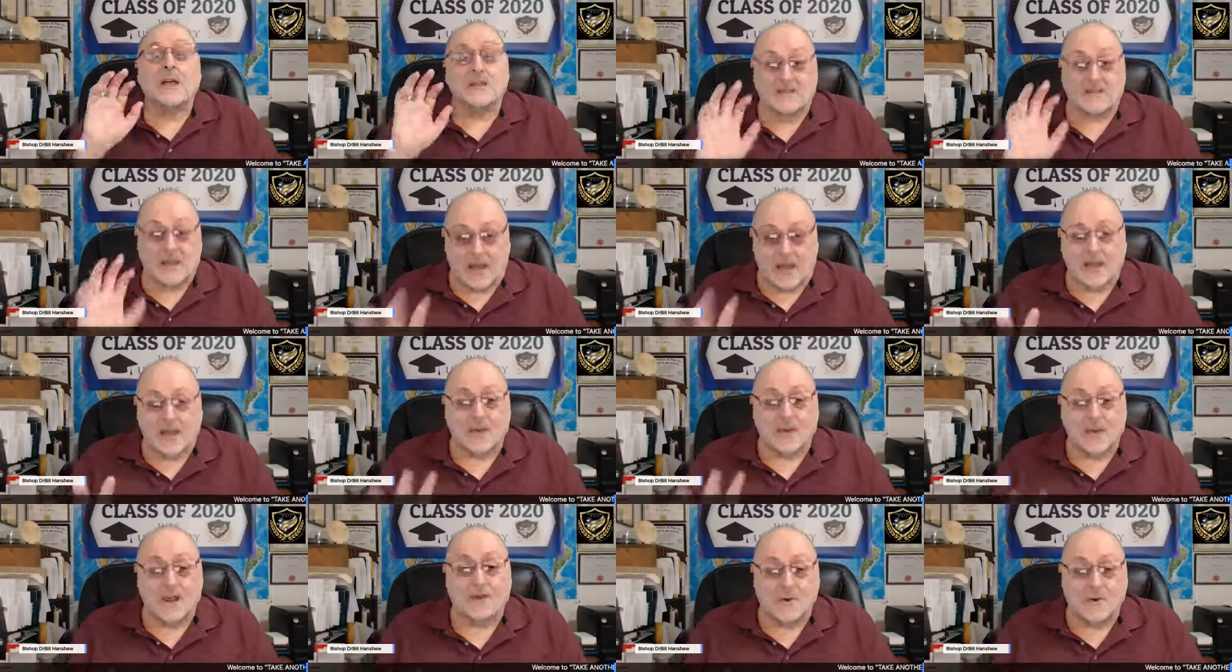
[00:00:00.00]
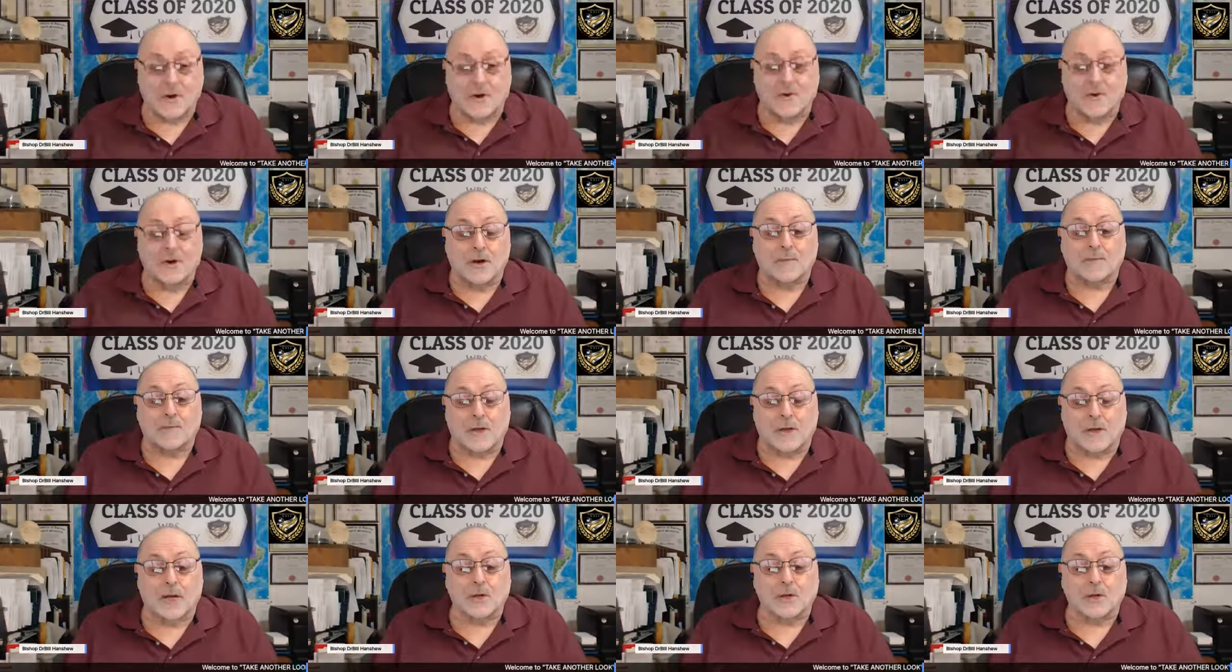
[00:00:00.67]
take another look
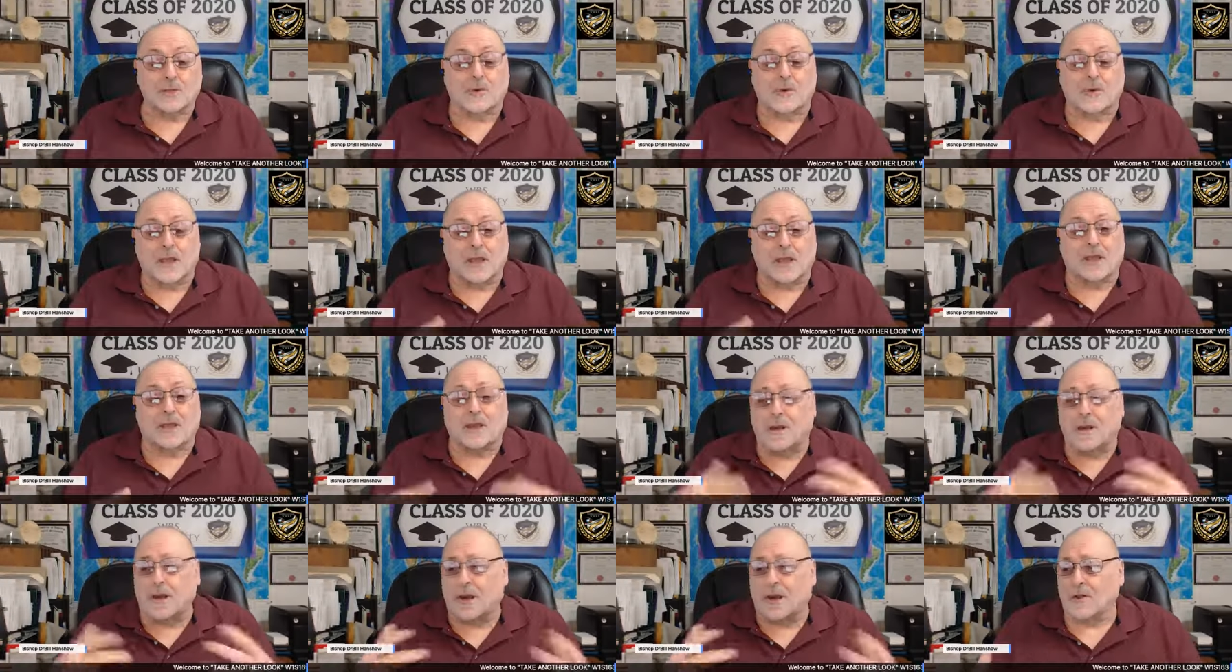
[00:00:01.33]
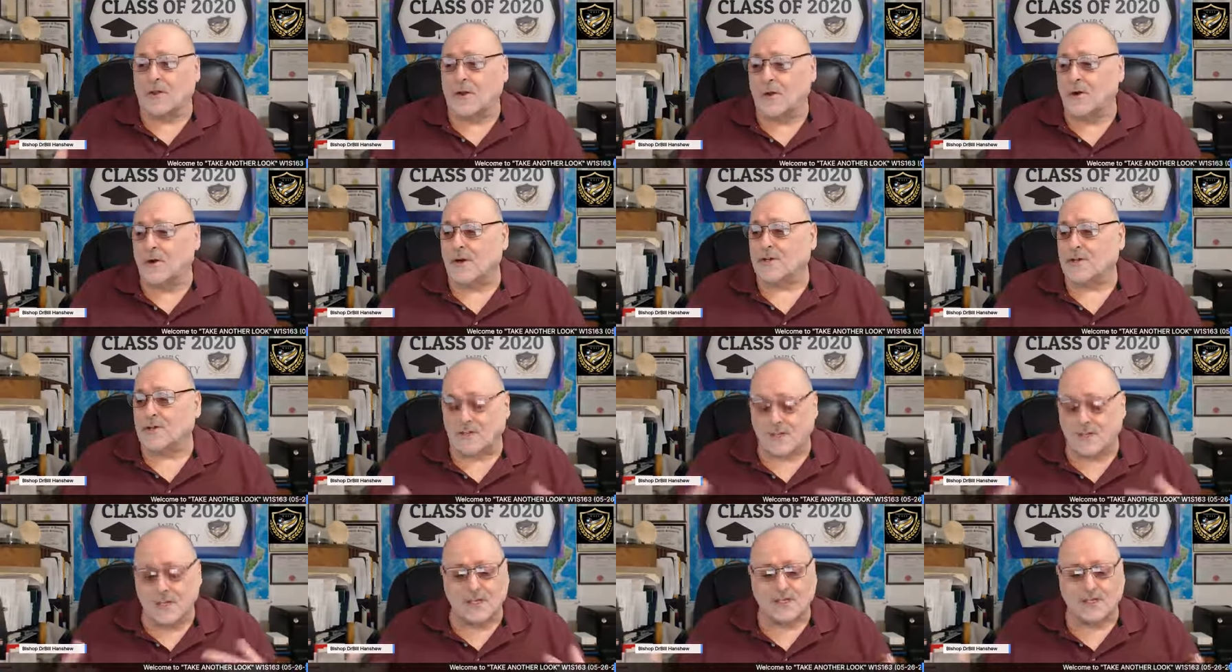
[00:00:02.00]
because we're taking another look,
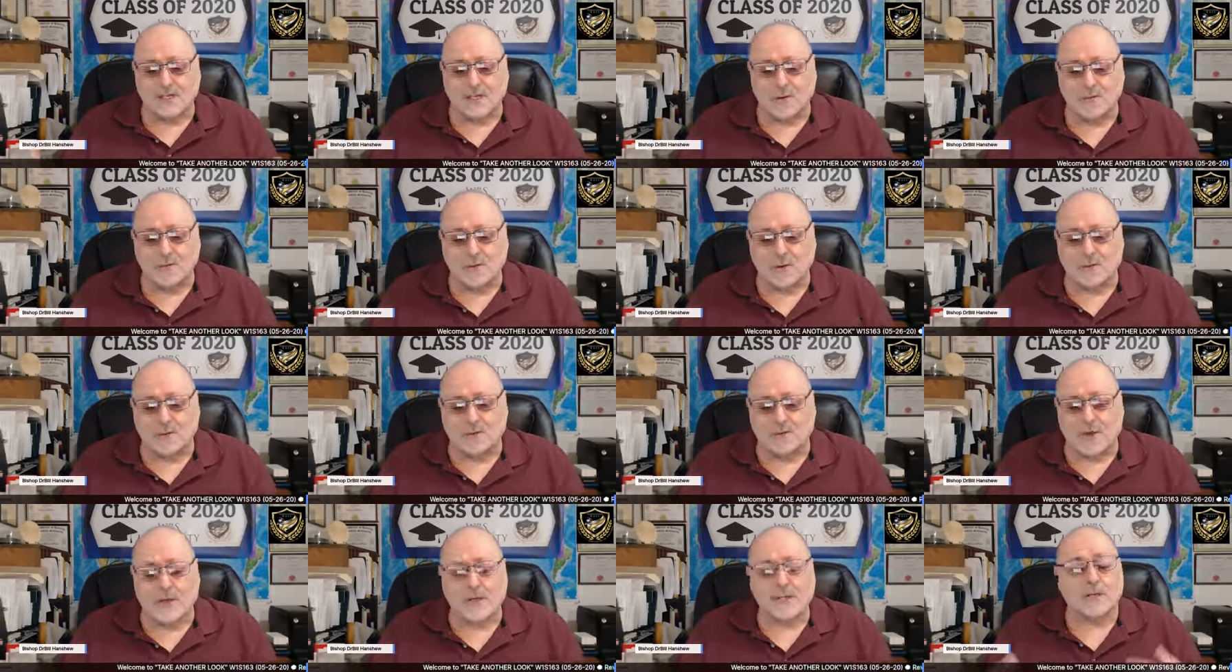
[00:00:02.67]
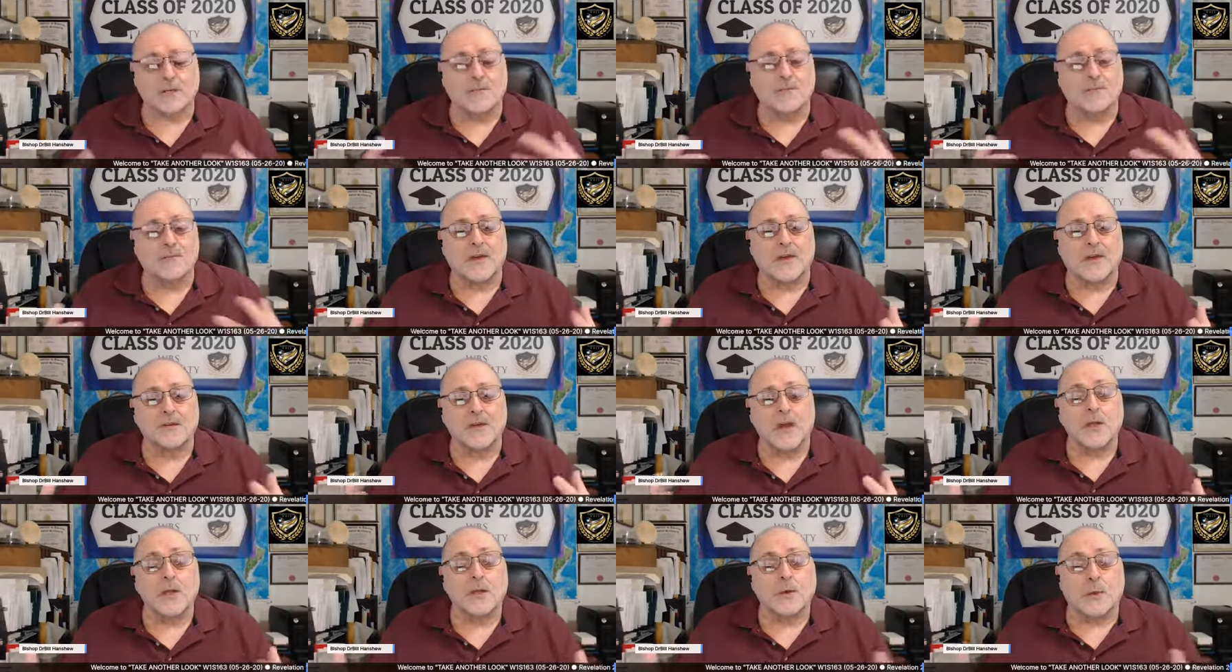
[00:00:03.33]
seeing some new things, some
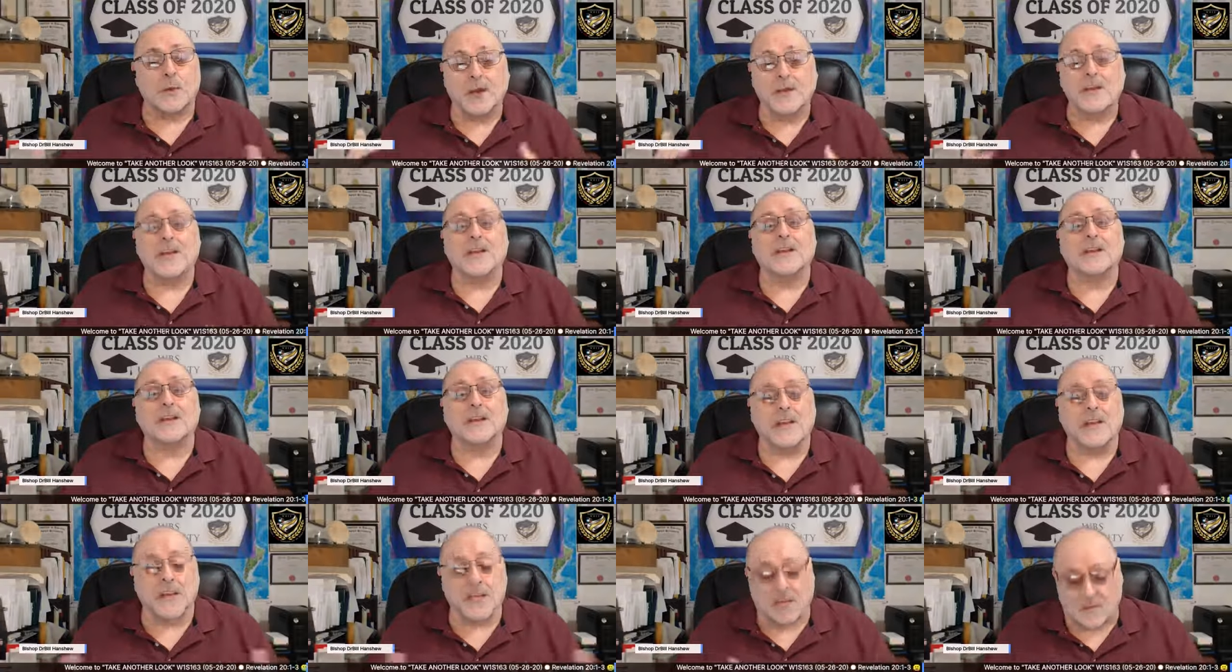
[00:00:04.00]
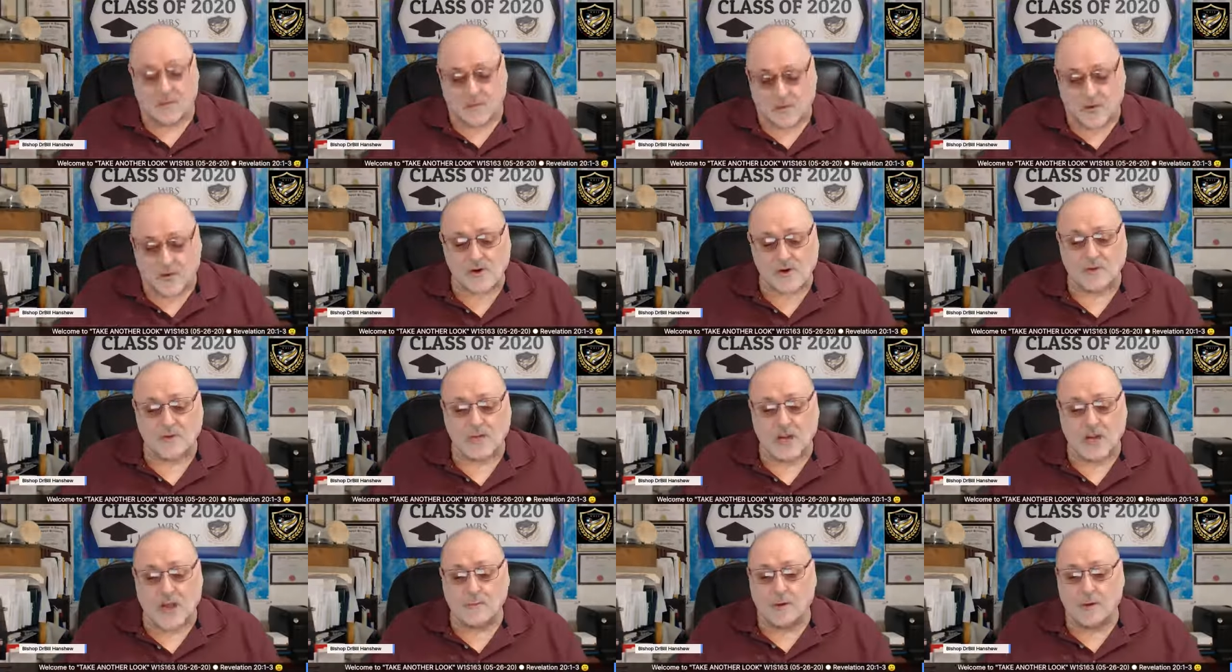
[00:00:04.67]
things that we didn't get the
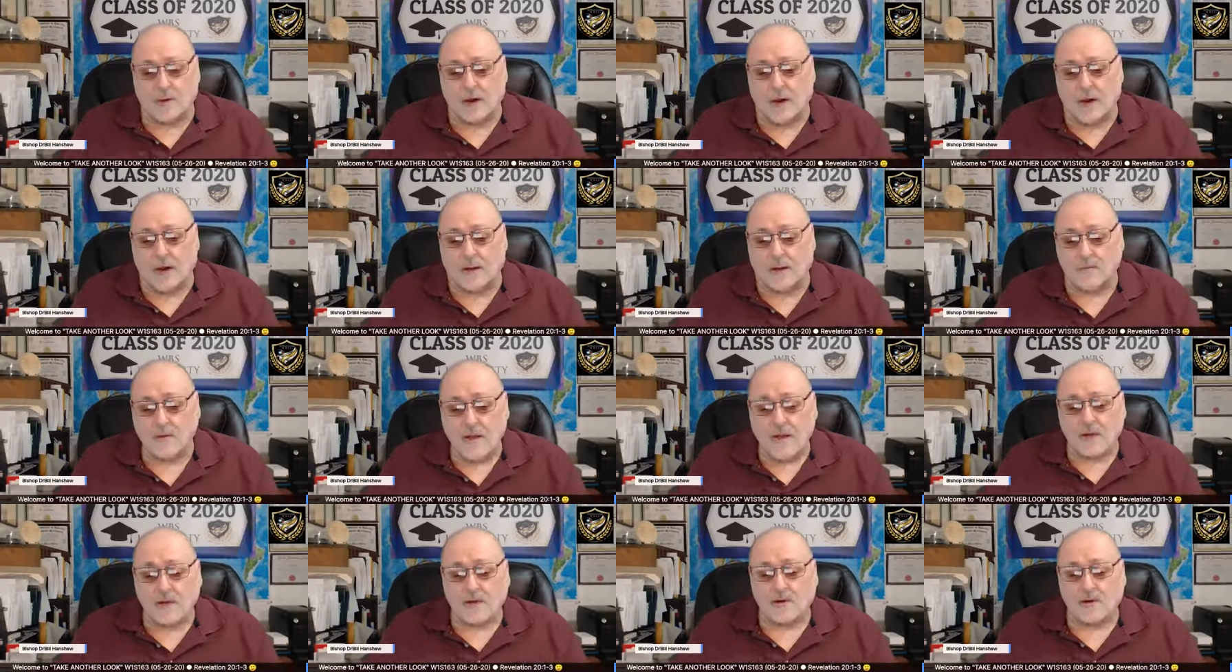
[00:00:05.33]
first time around.